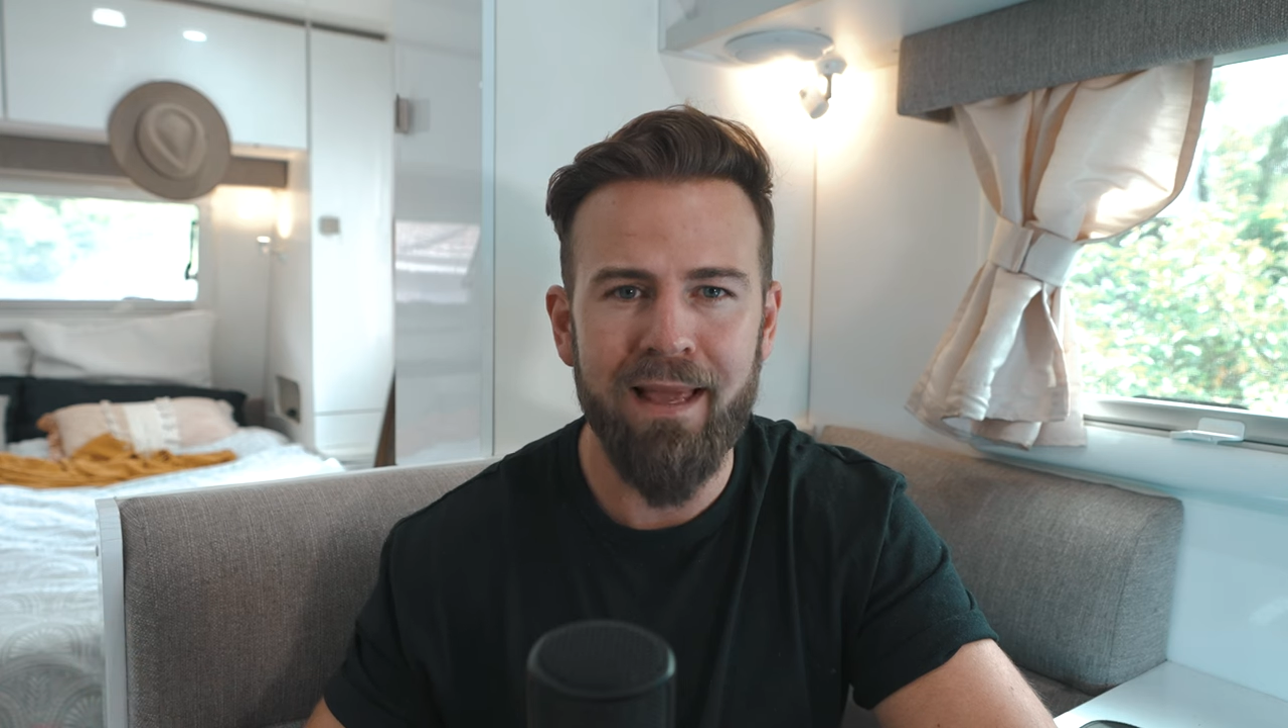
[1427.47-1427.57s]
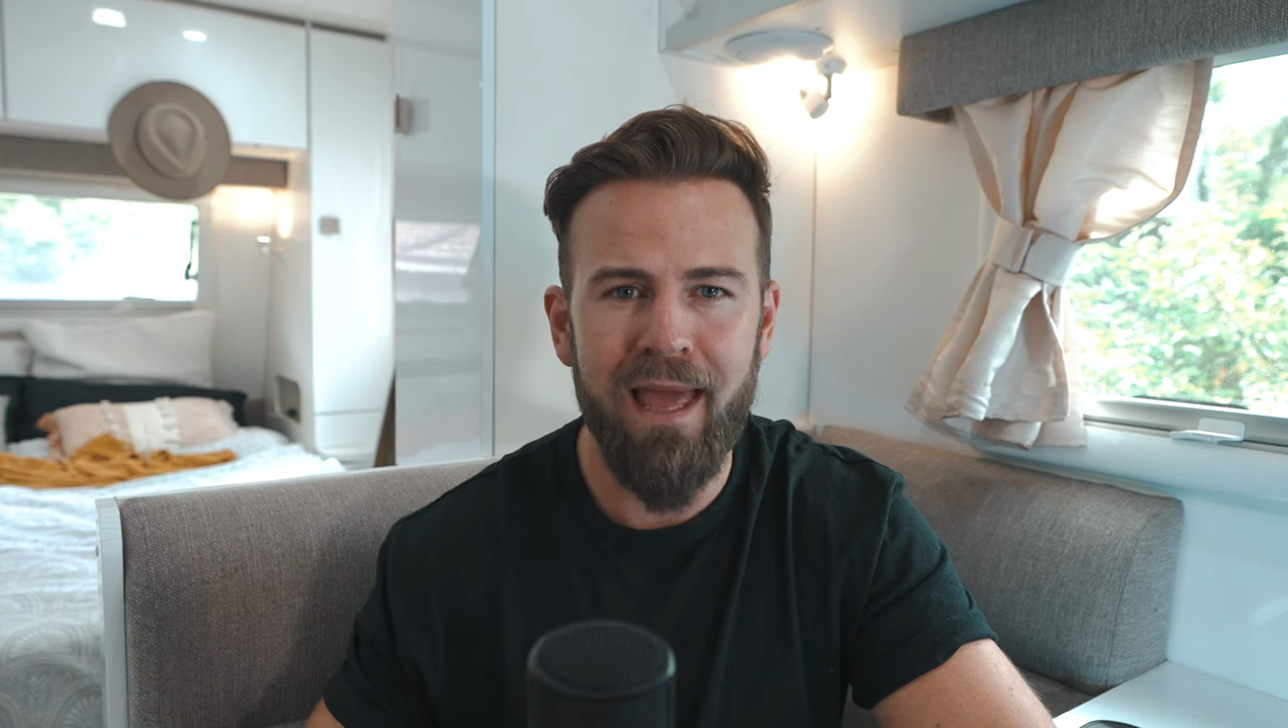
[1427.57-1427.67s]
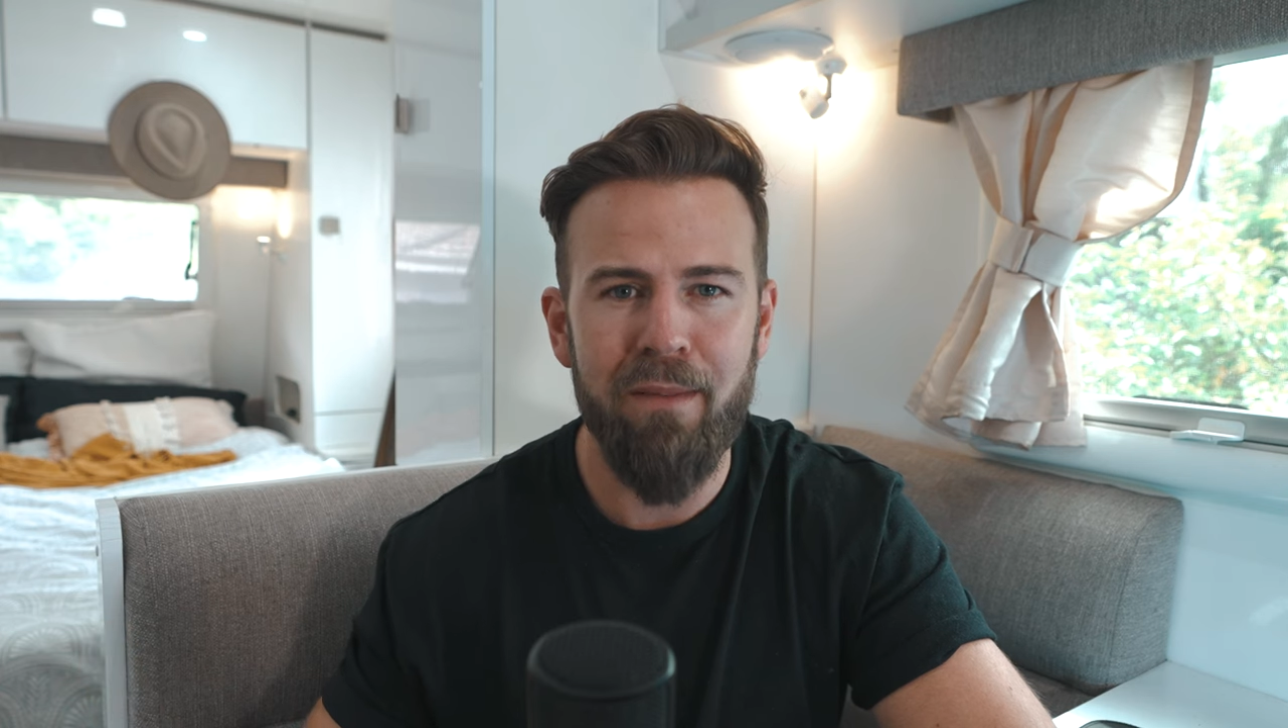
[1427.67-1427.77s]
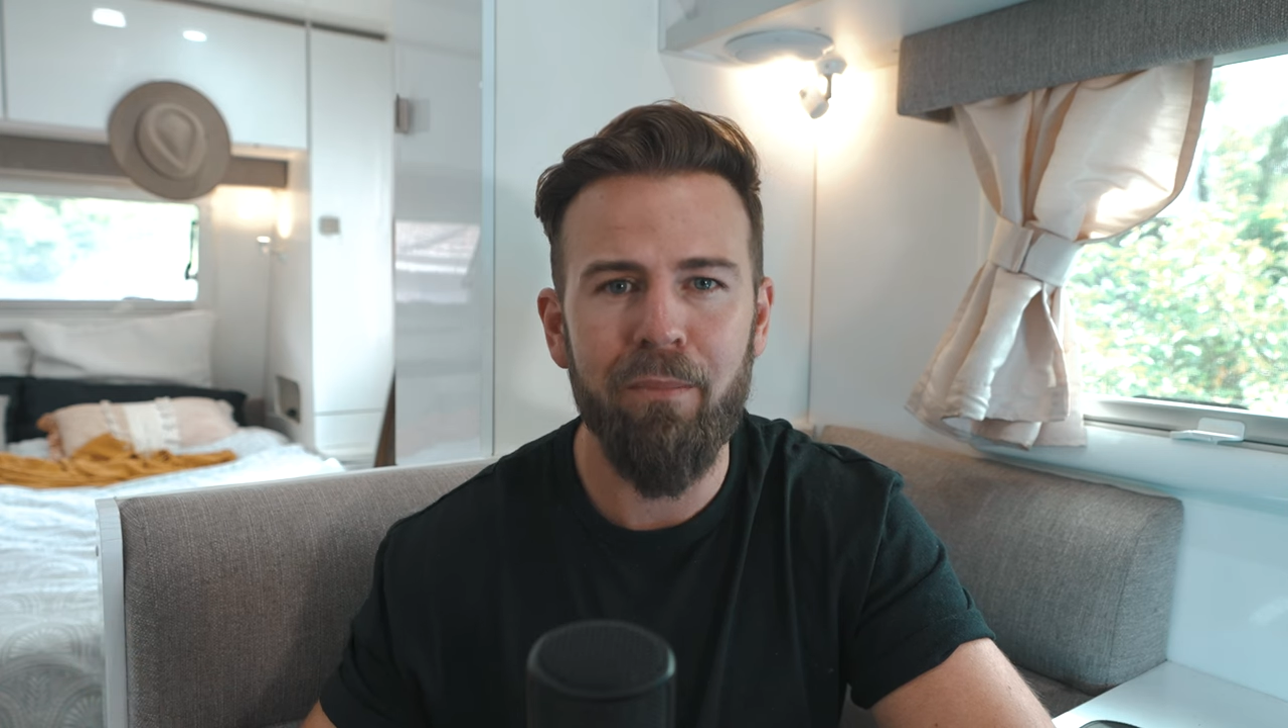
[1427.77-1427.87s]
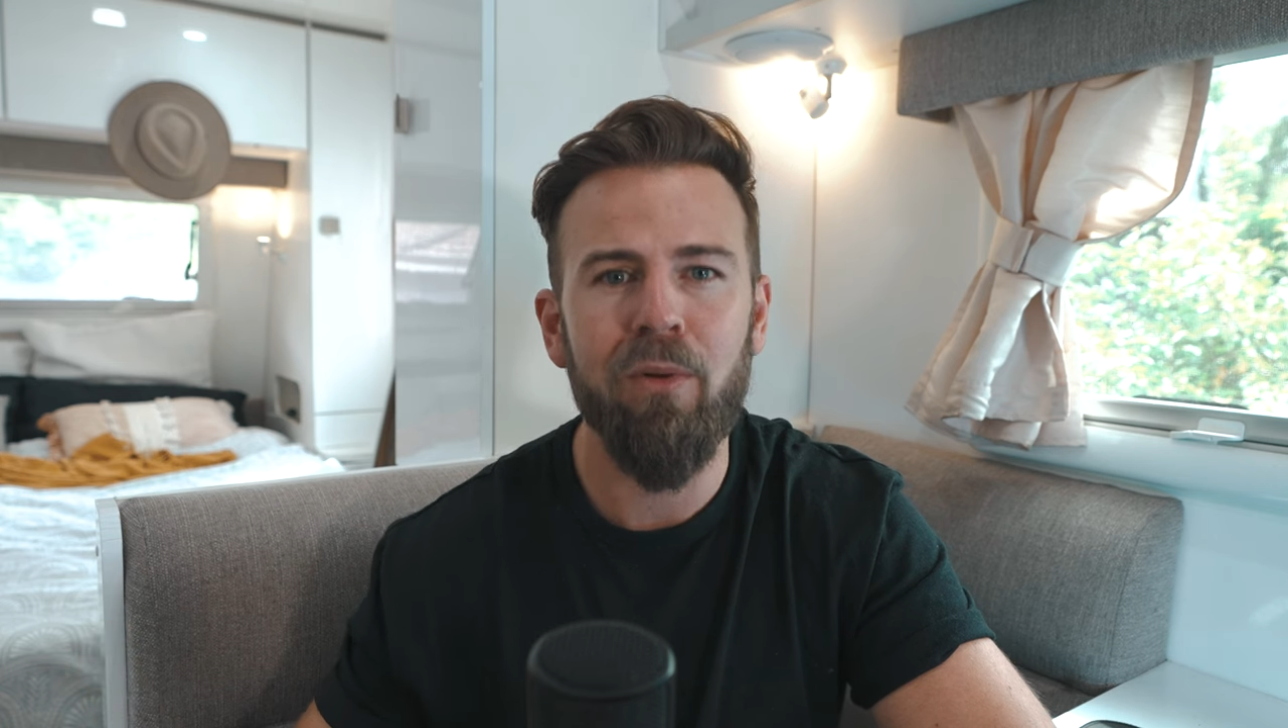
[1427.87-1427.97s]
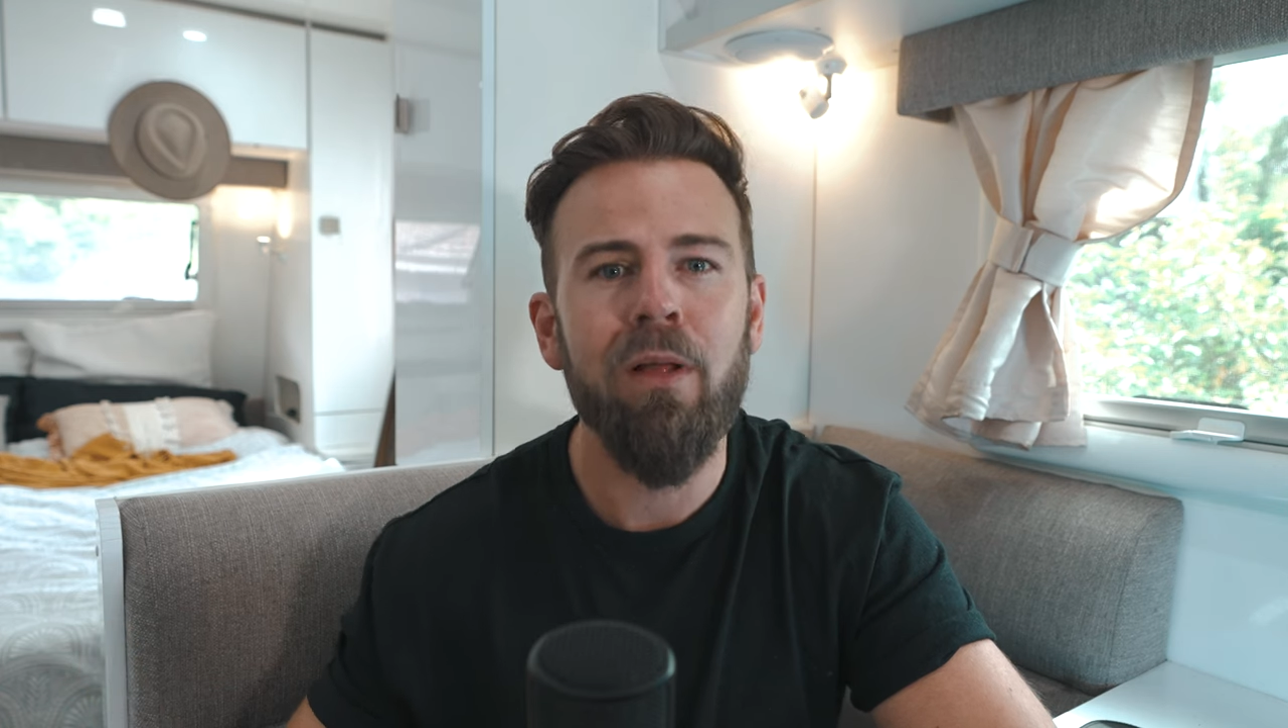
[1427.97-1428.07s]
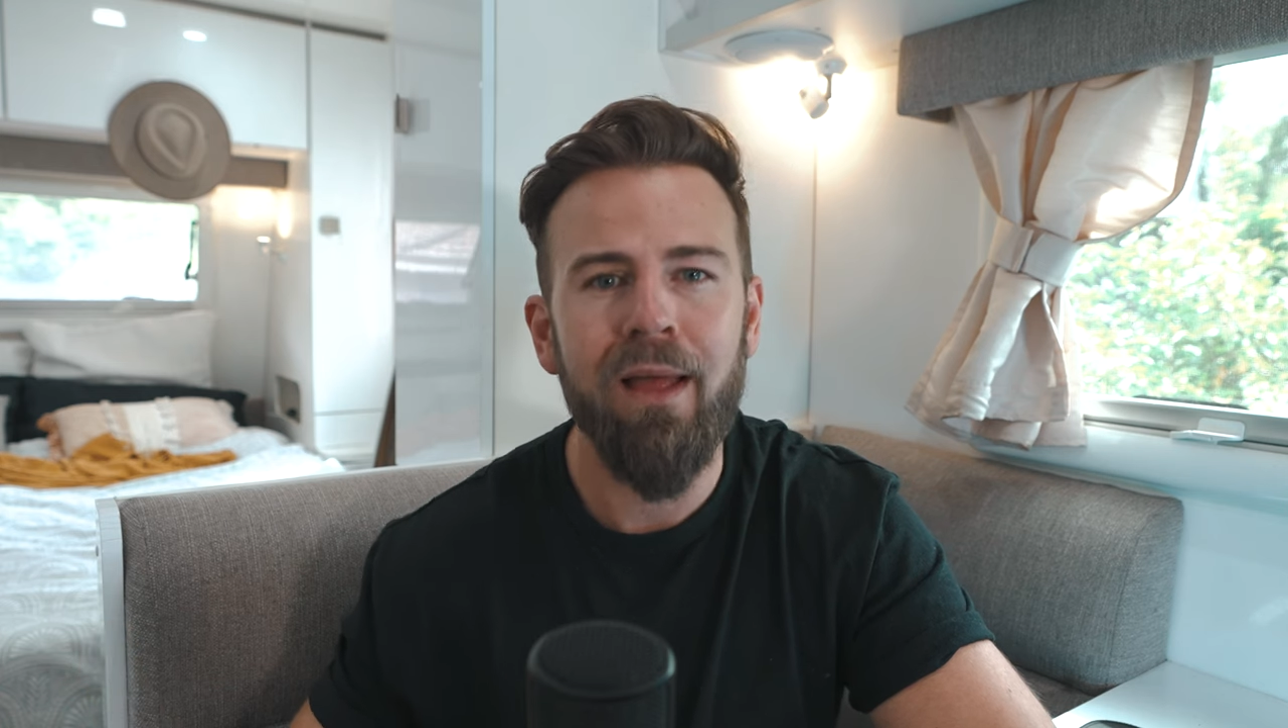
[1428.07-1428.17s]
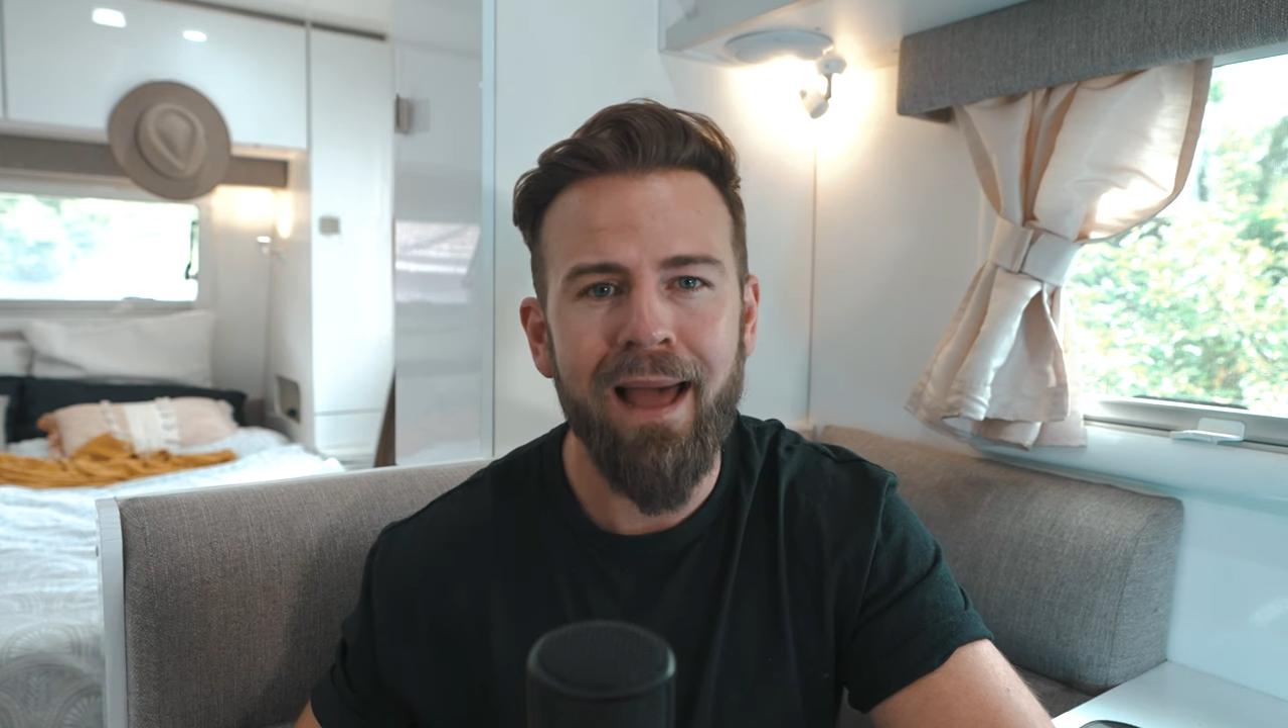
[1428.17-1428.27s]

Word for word: capable.